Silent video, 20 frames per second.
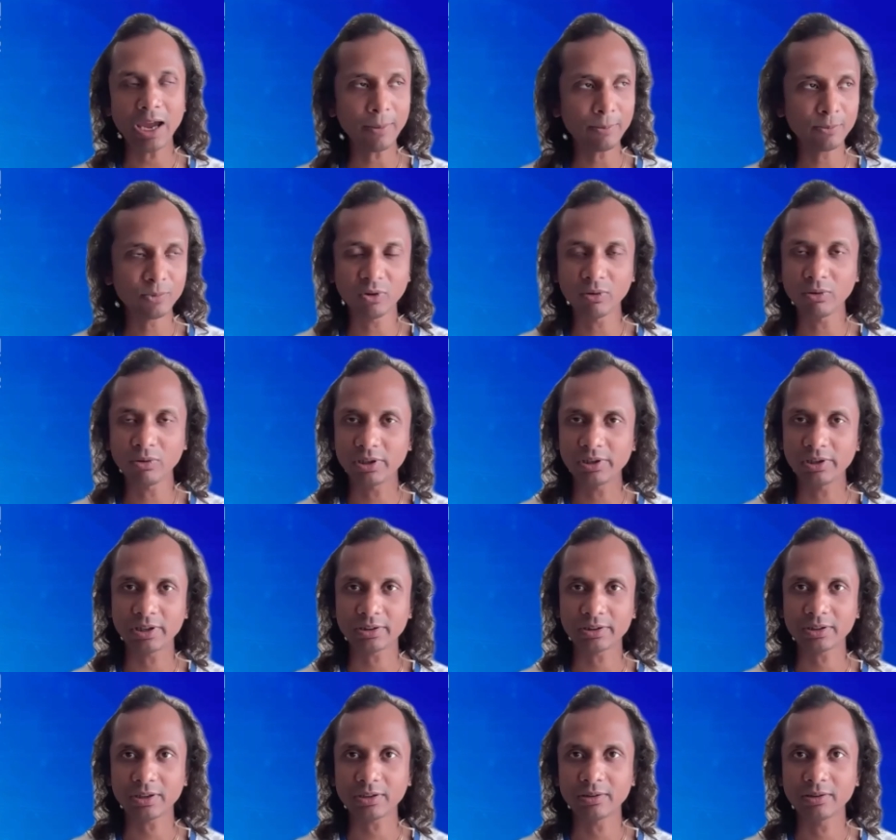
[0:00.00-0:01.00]
absolutely
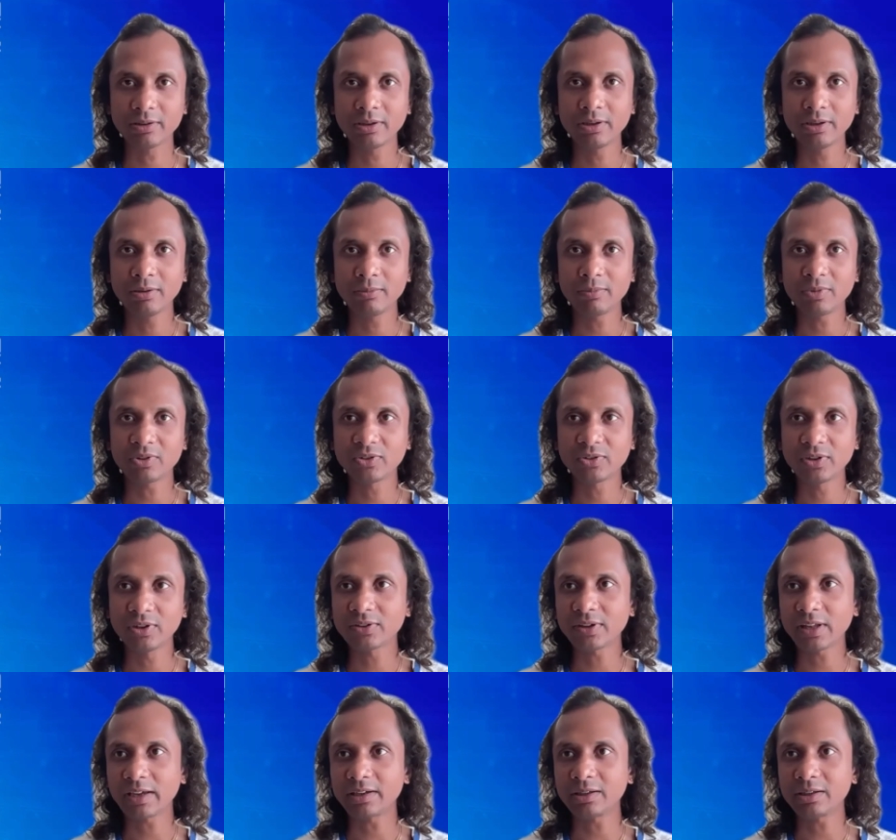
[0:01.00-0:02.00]
nothing. But
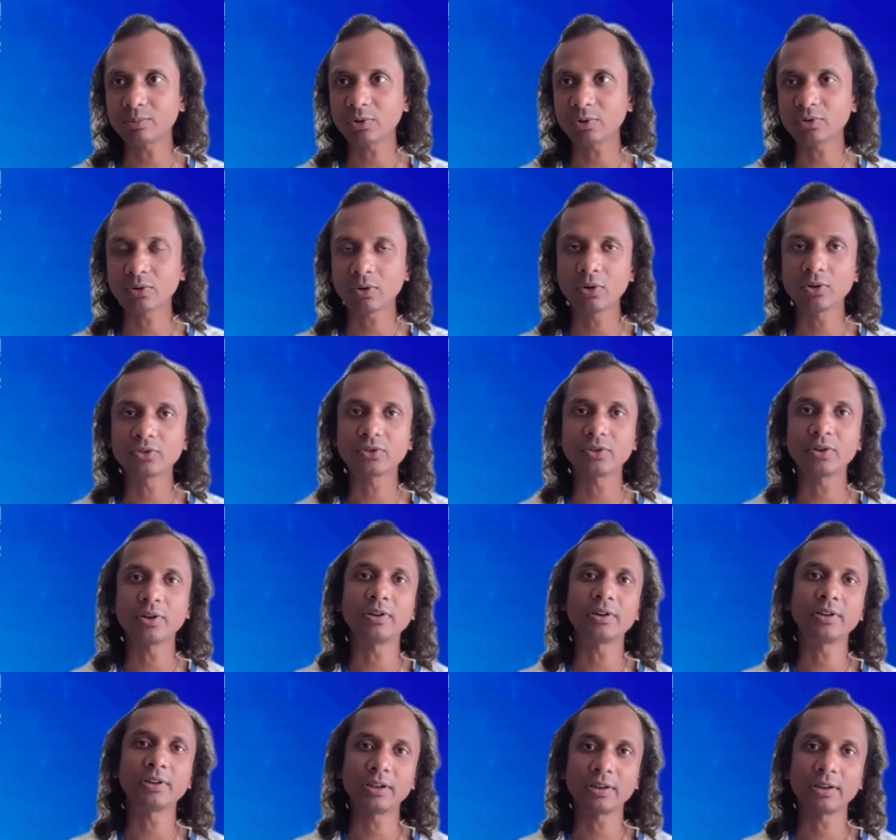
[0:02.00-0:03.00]
since like it was closed
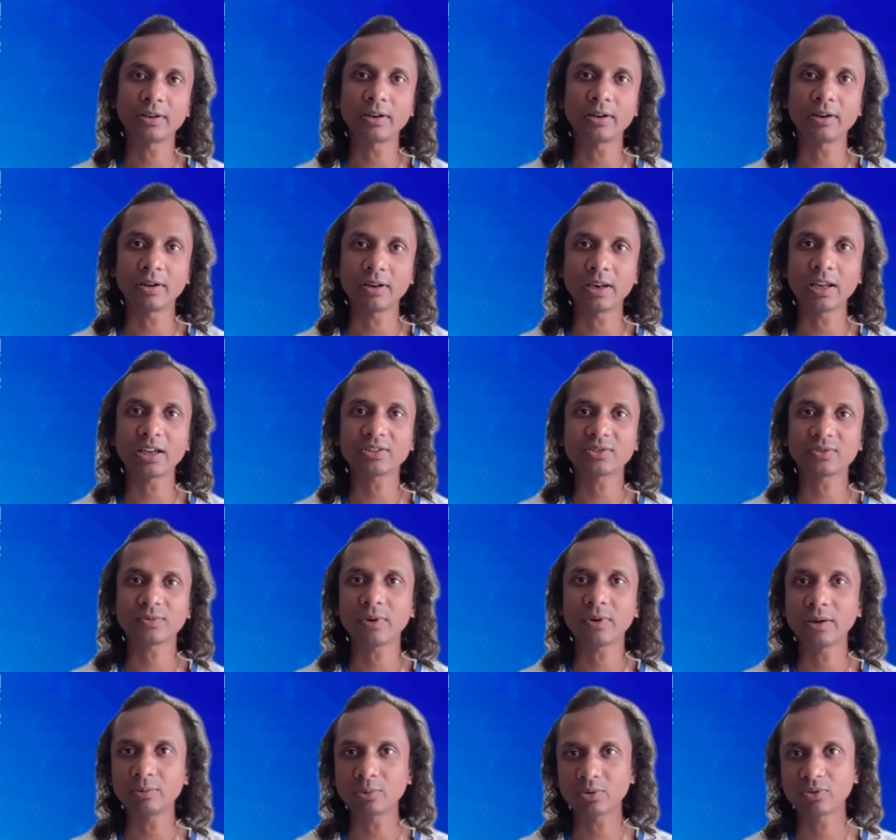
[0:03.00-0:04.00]
uh, in uh, last
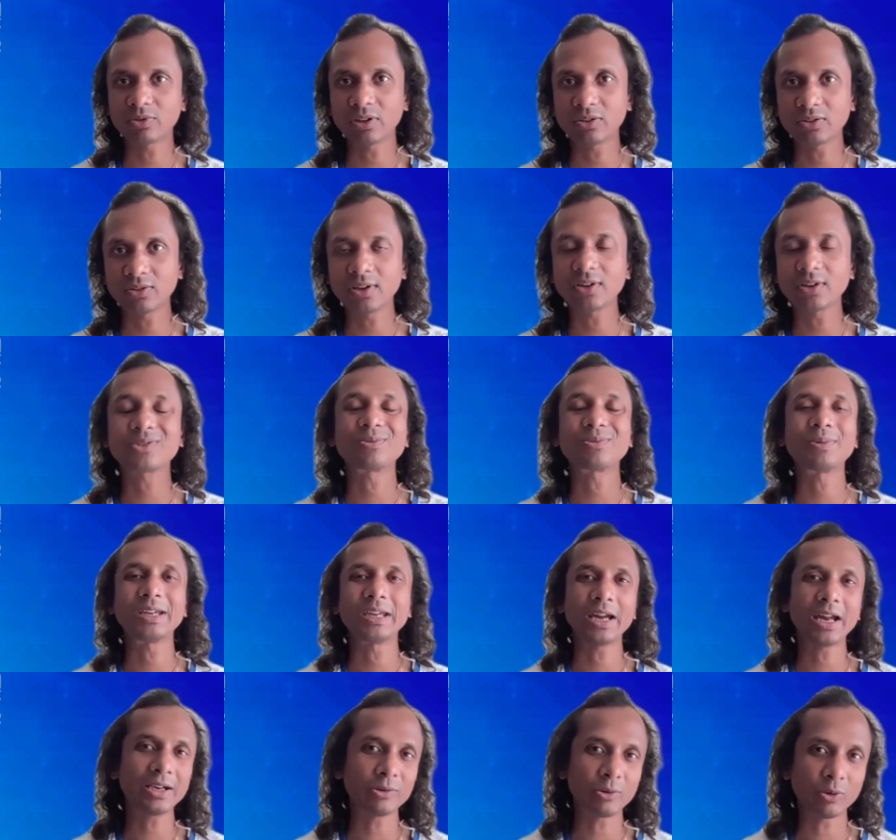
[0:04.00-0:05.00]
five to six years,
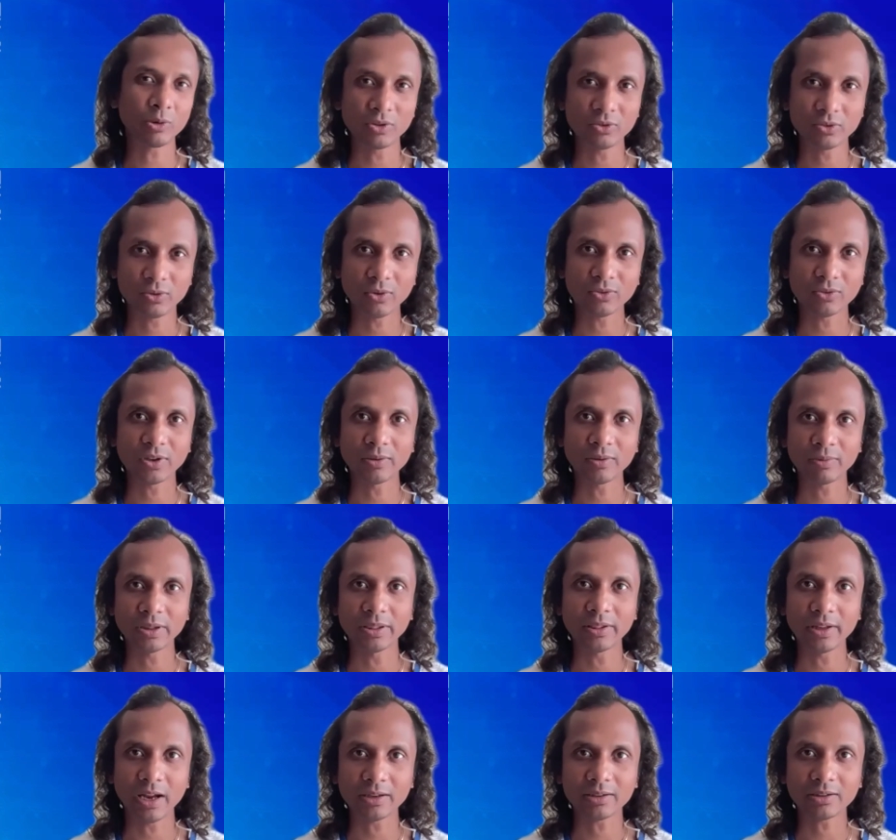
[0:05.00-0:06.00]
we had to disclose
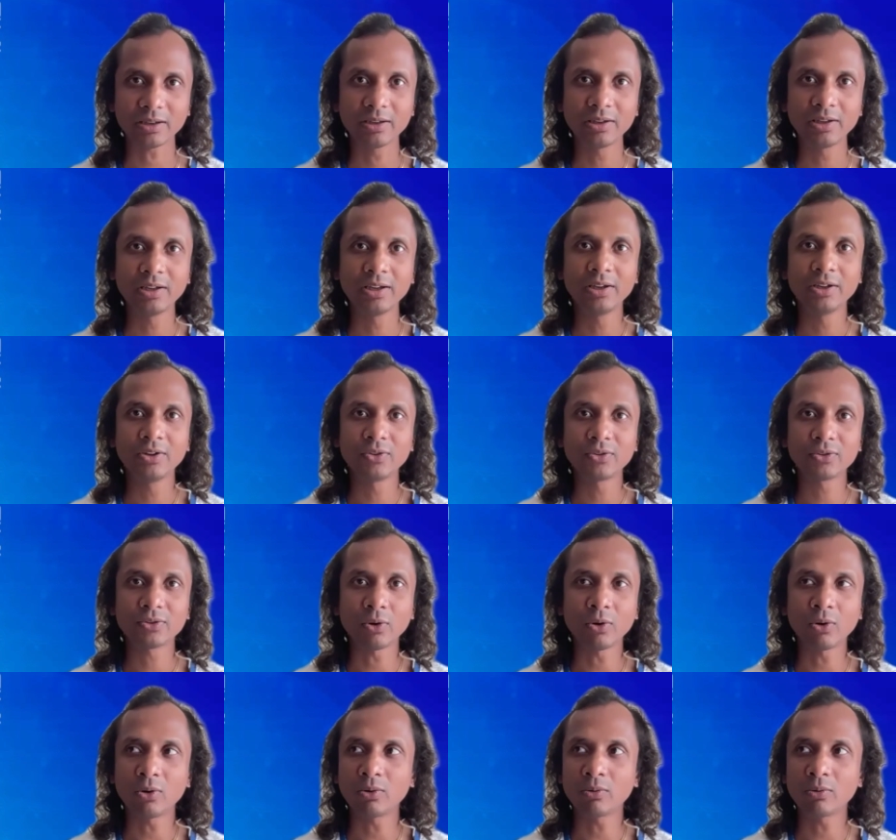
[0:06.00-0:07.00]
even that.
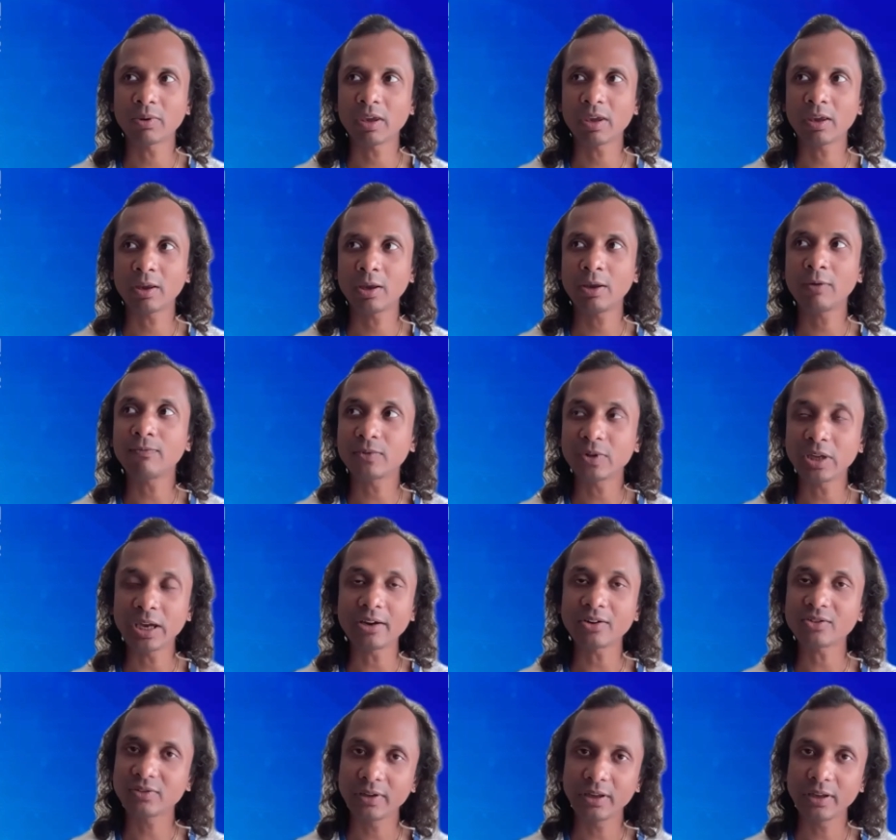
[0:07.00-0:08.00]
So if they
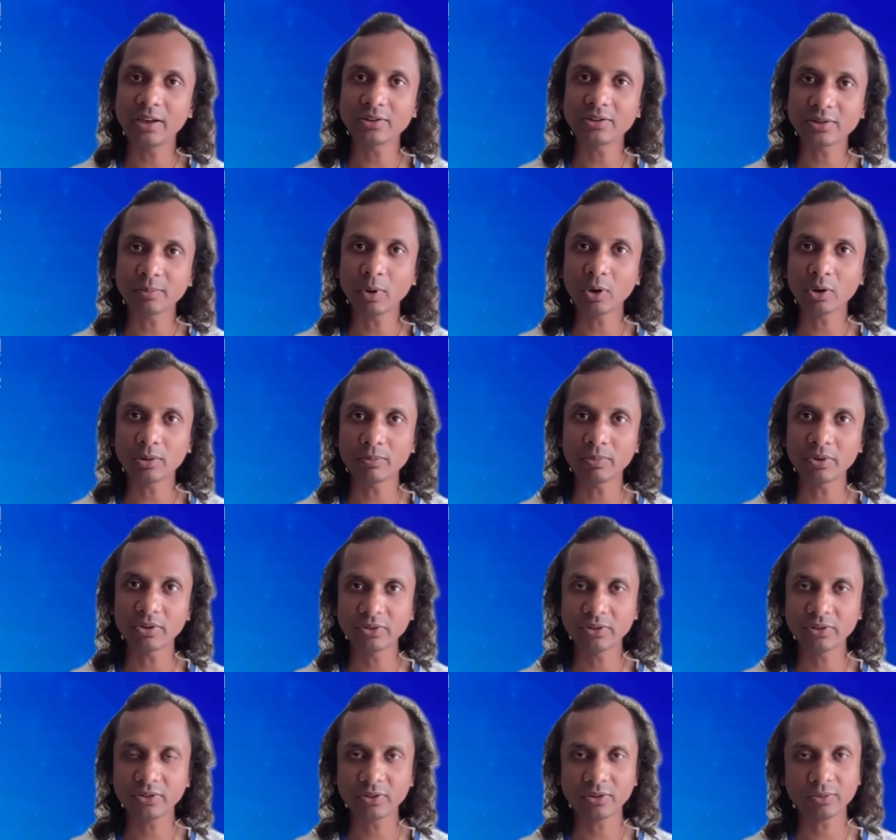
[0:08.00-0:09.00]
are serious about the
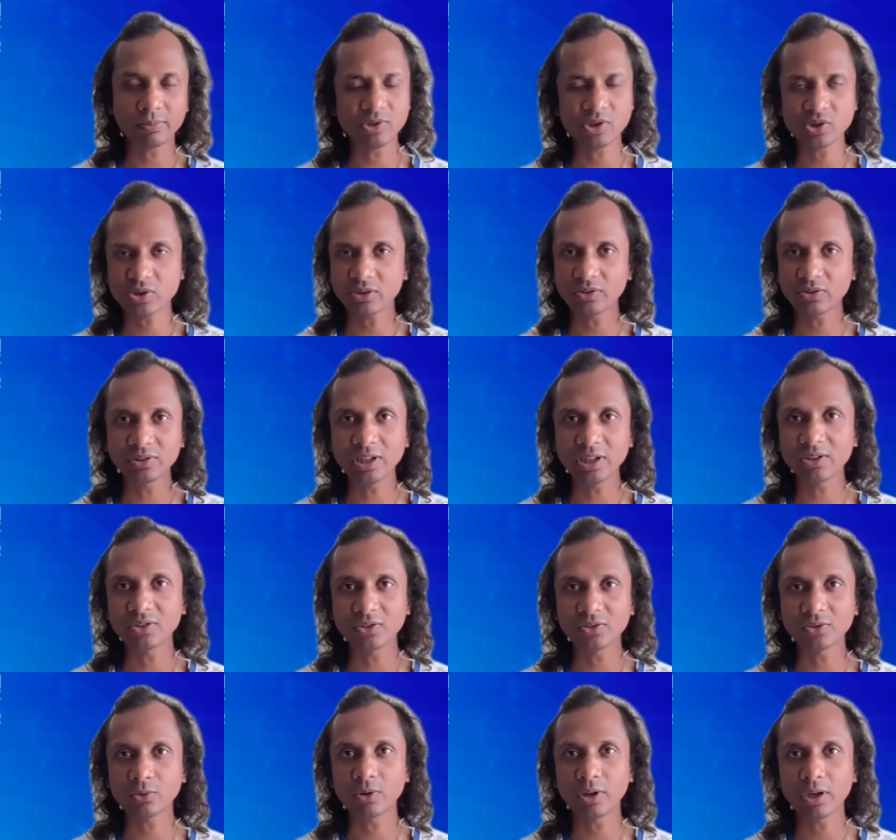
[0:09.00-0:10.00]
businesses, which doesn't
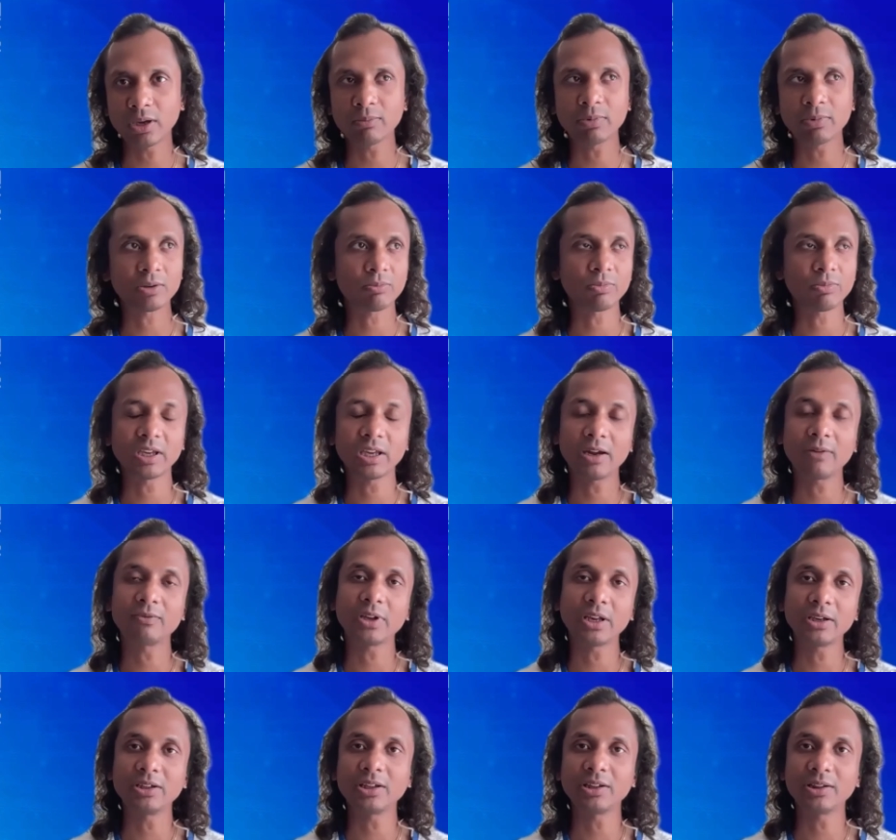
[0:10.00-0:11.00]
exist today, but we
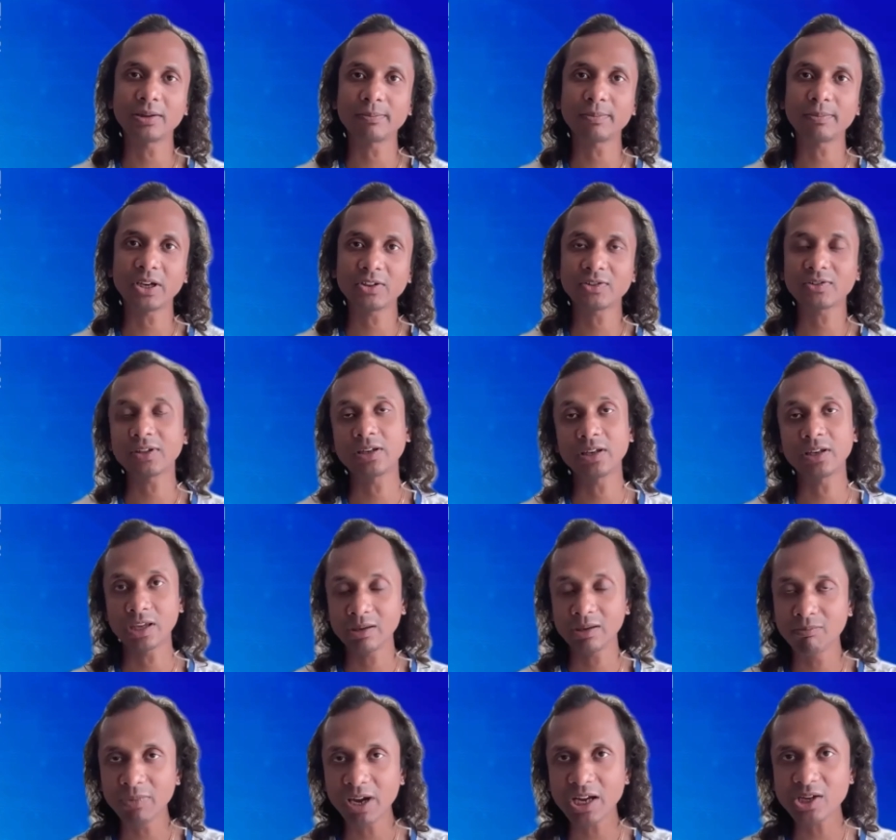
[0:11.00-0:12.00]
have done it in the past, then
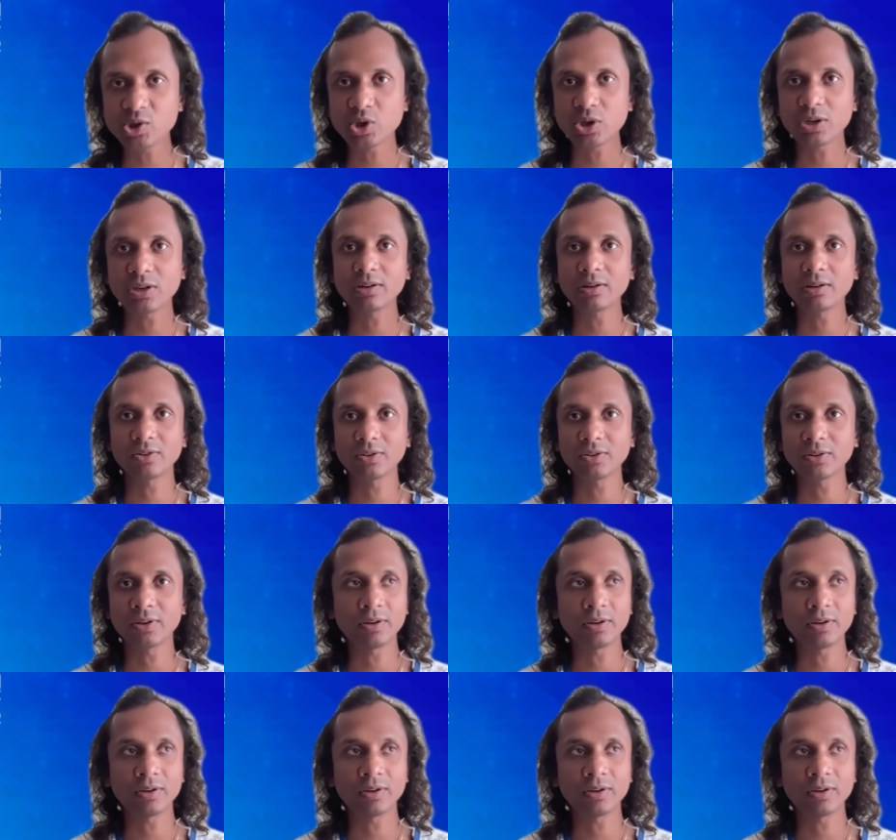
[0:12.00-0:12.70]
imagine